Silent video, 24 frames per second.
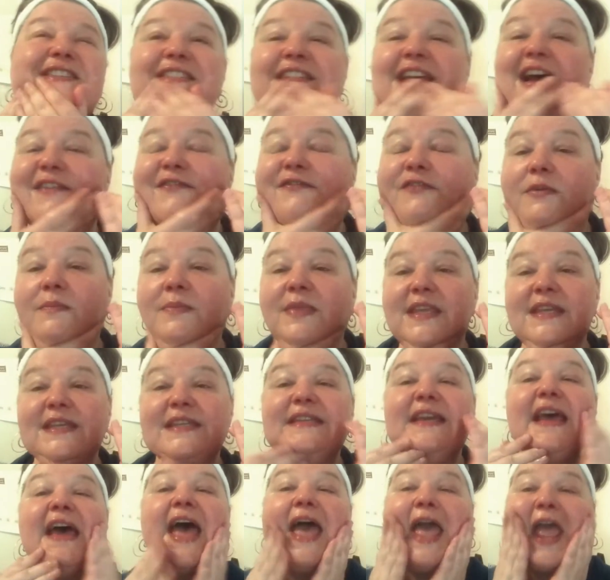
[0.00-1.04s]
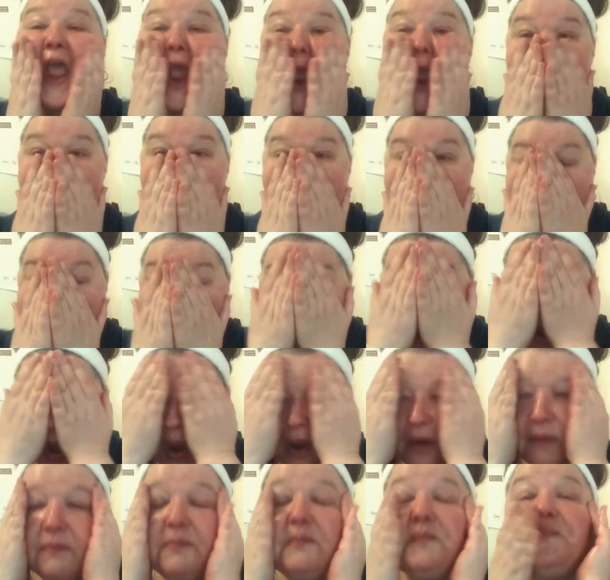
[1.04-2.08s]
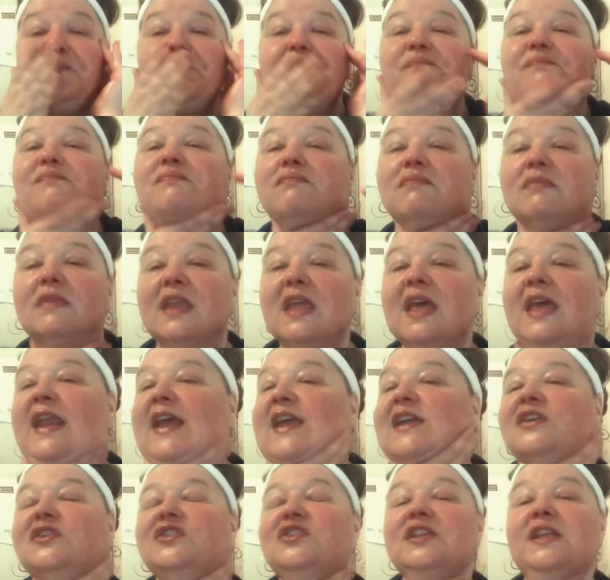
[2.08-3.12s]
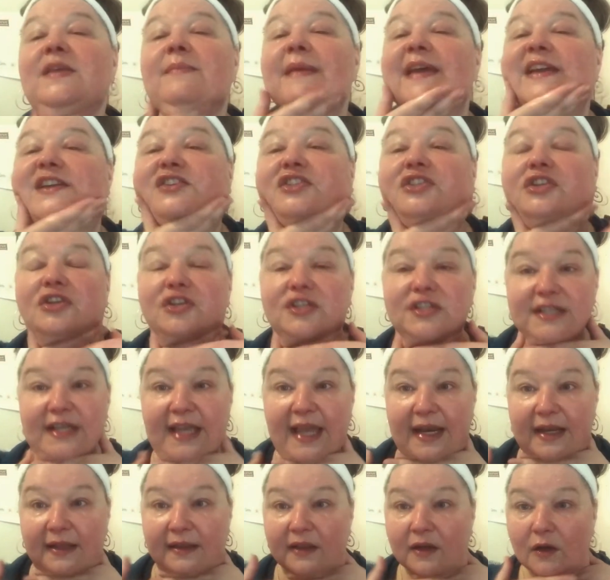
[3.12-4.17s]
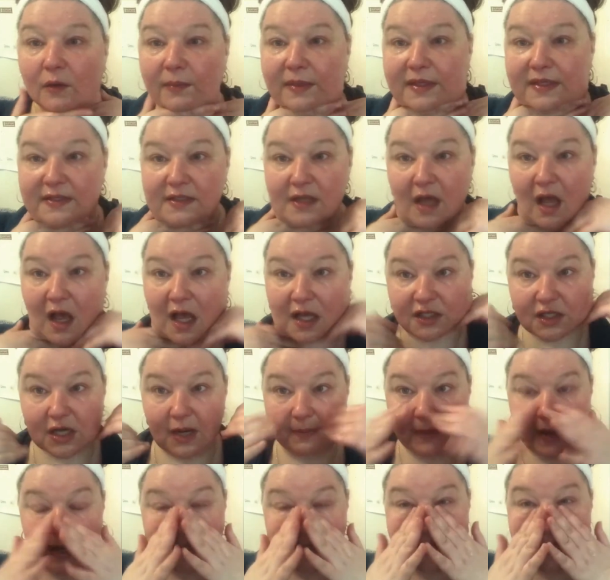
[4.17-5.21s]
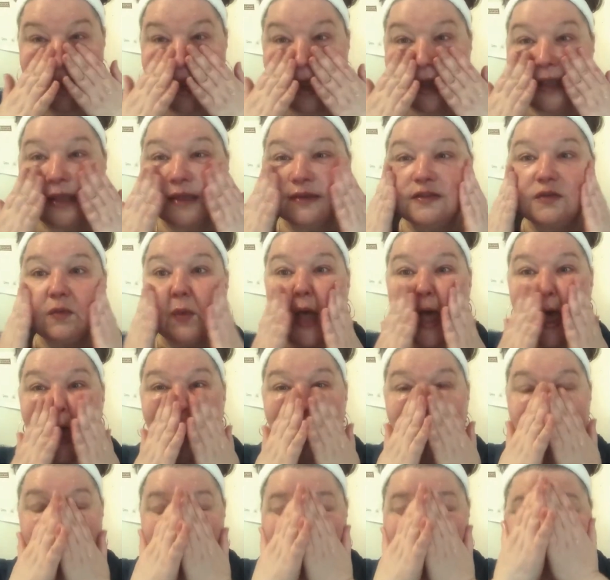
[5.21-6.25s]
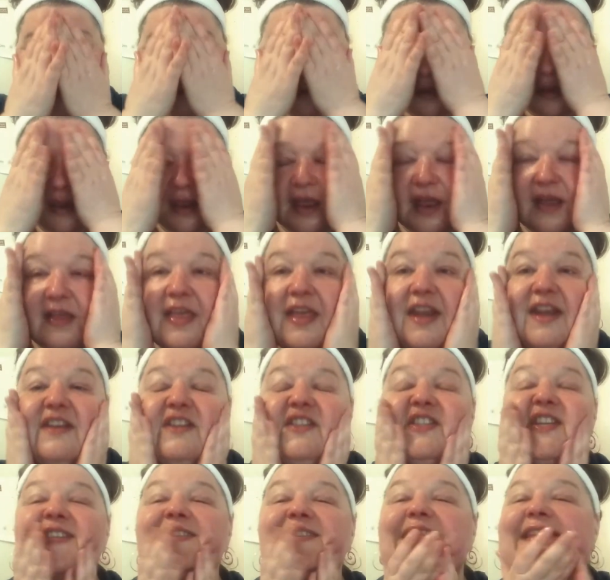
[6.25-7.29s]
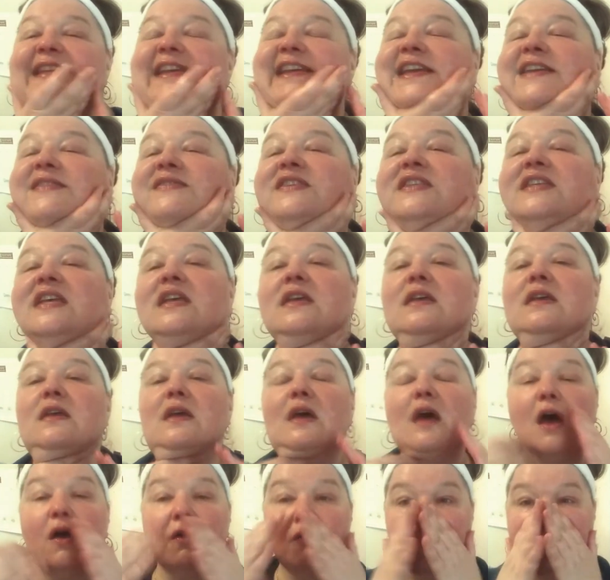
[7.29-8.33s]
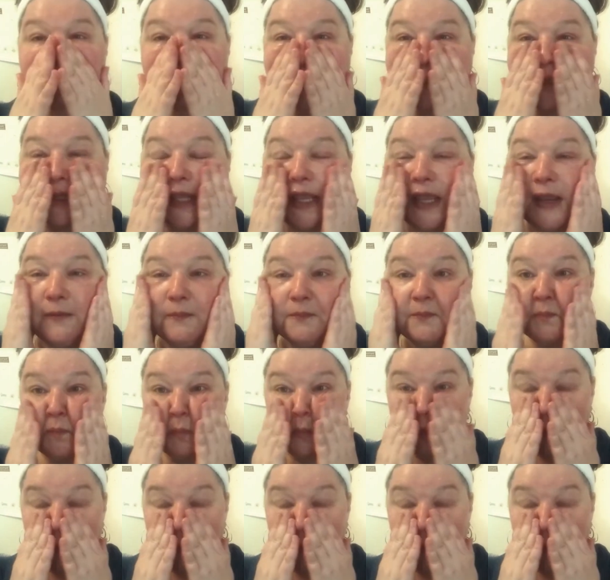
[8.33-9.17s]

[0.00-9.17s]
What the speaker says: stuff from the day. And I usually make sure to get a little massage on my neck as well. And then it just leaves a really